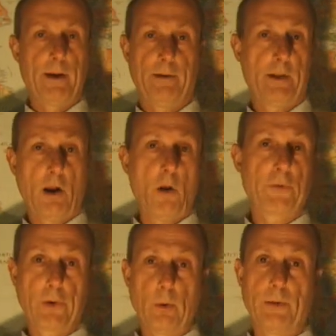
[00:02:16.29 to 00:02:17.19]
And then
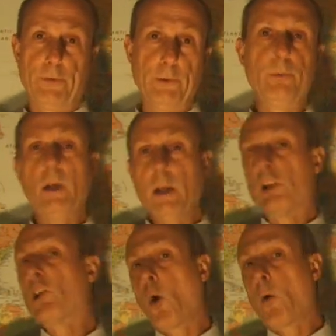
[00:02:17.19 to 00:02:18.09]
also, if you
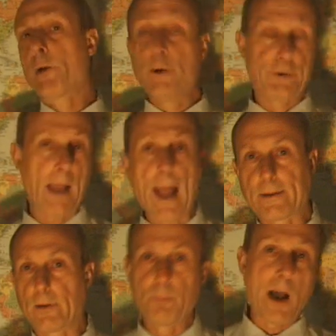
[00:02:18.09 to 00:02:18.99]
lower your
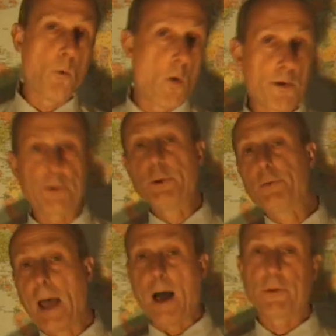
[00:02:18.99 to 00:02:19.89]
taxes by $1,000 or
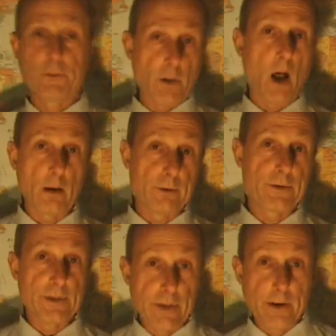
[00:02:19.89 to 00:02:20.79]

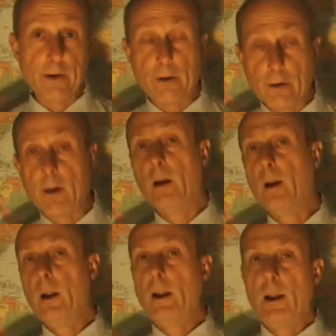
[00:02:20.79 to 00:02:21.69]
$2,000 a year,
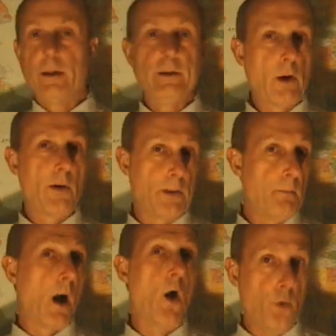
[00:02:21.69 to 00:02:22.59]
you know, at the
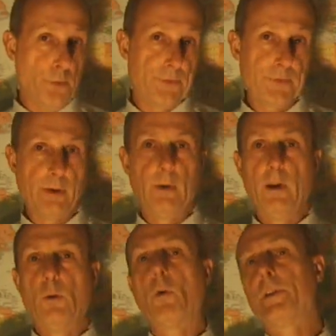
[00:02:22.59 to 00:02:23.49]
most,
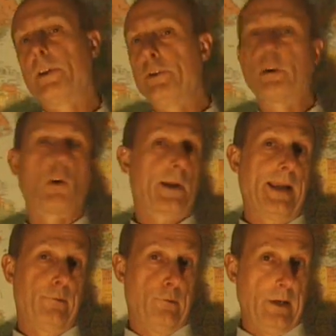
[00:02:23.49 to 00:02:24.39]
well, then you're going to
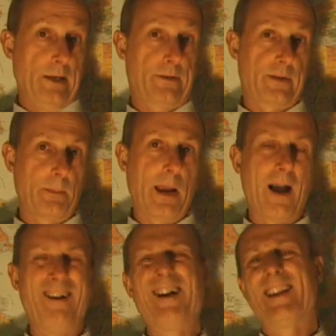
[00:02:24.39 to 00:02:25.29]
get rich
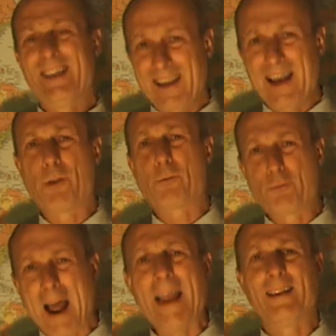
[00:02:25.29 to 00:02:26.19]
somehow. Yeah,
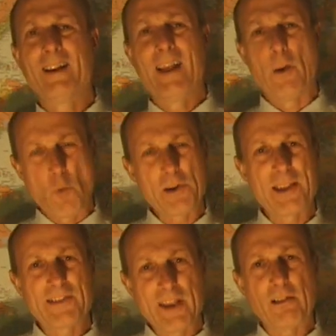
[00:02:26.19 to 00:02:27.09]
right. And what are
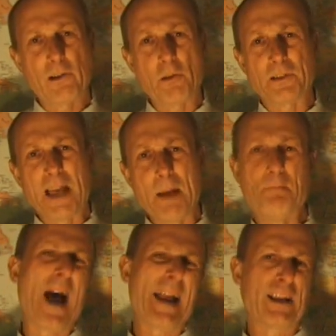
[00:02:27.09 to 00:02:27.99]
they selling all the
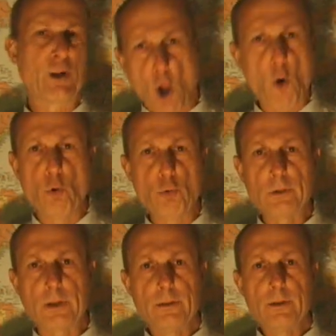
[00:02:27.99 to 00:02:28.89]
time? Buying
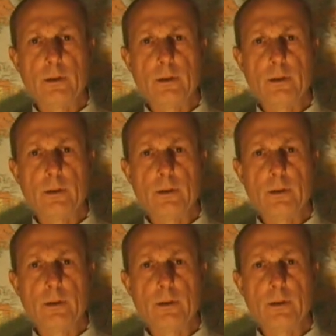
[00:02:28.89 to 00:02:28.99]
gold?